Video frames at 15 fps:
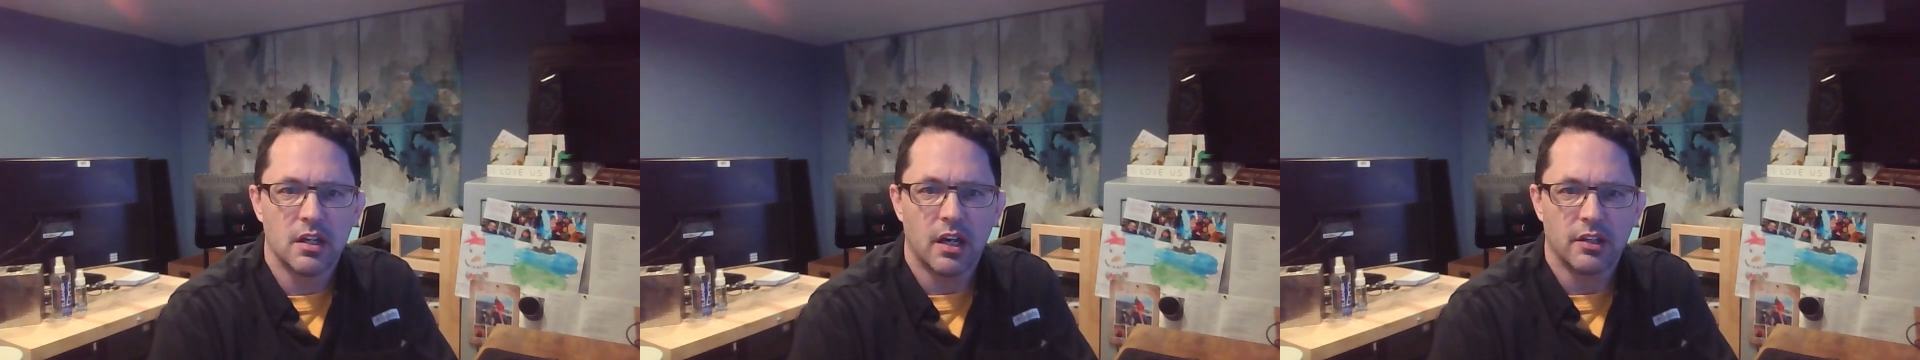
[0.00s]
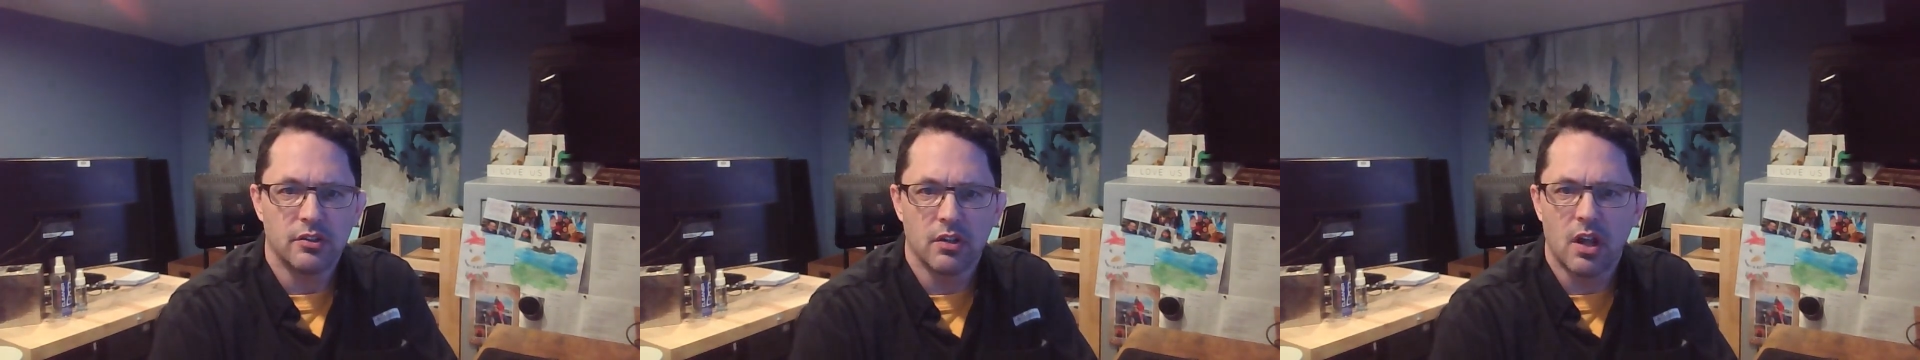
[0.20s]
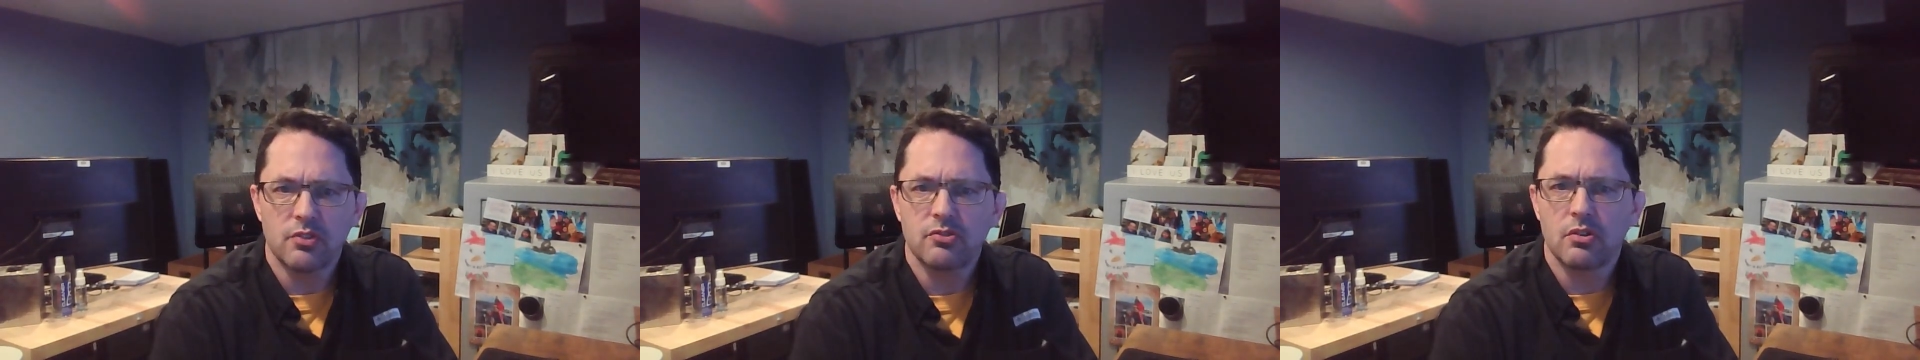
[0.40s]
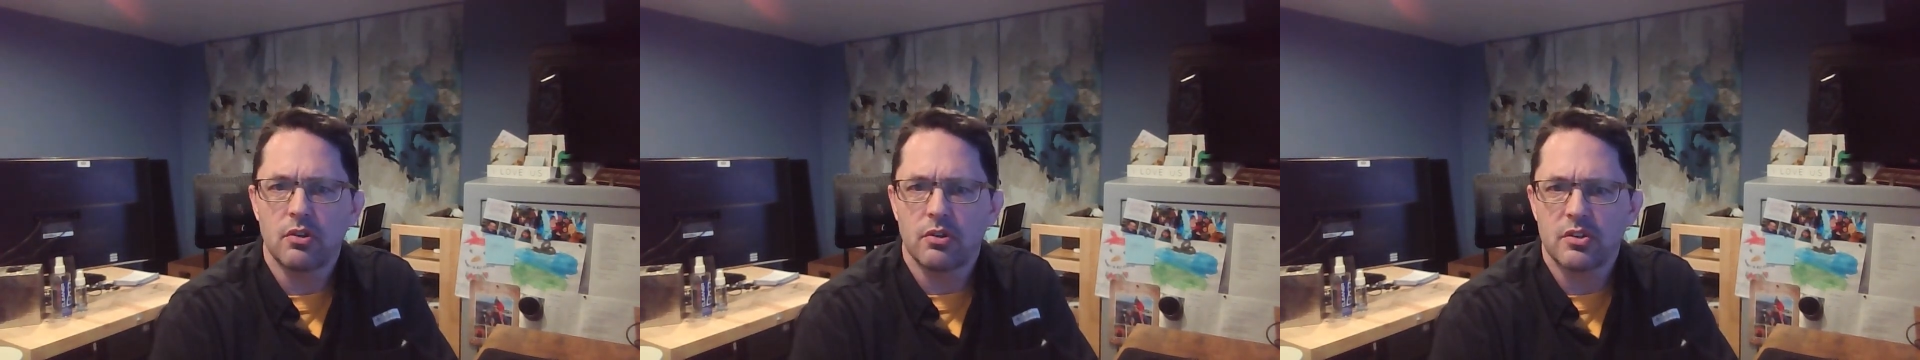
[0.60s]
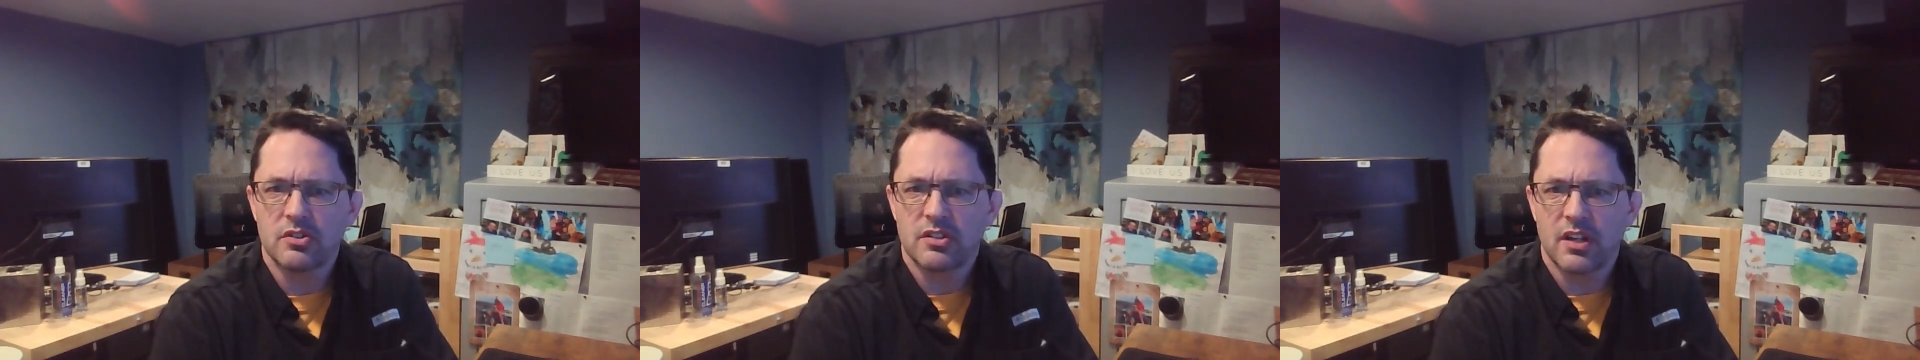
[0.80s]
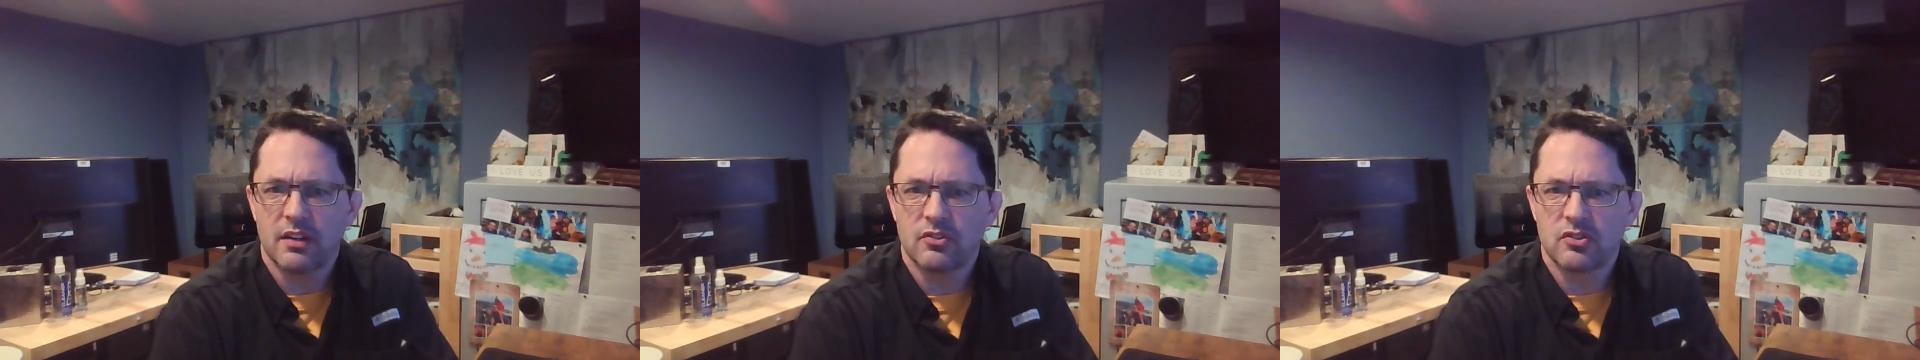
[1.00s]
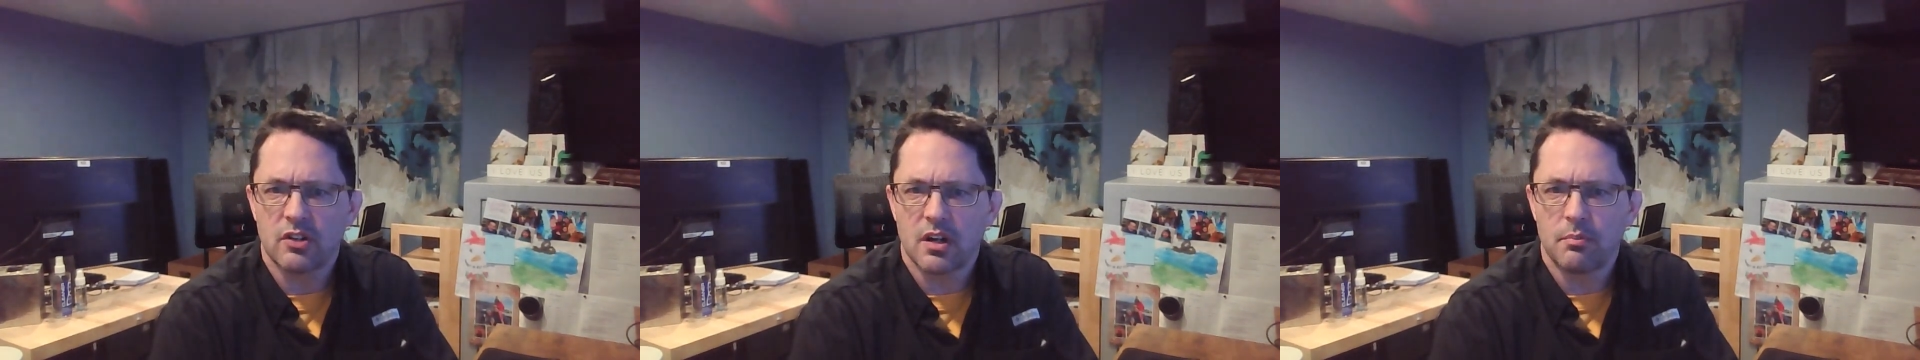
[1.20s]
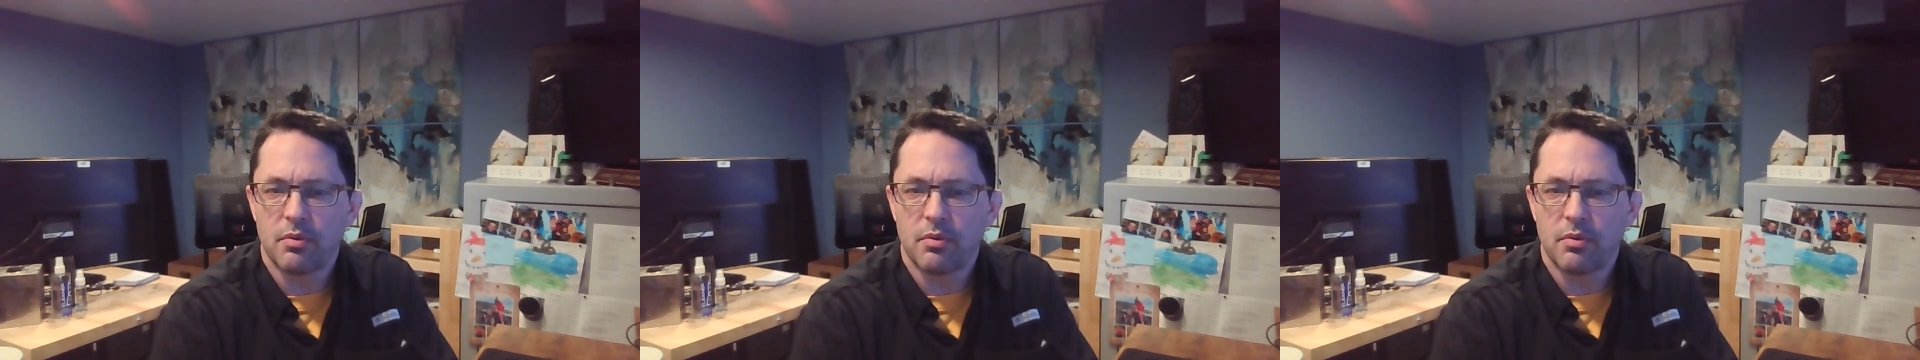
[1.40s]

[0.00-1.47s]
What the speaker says: You'll also notice that I've started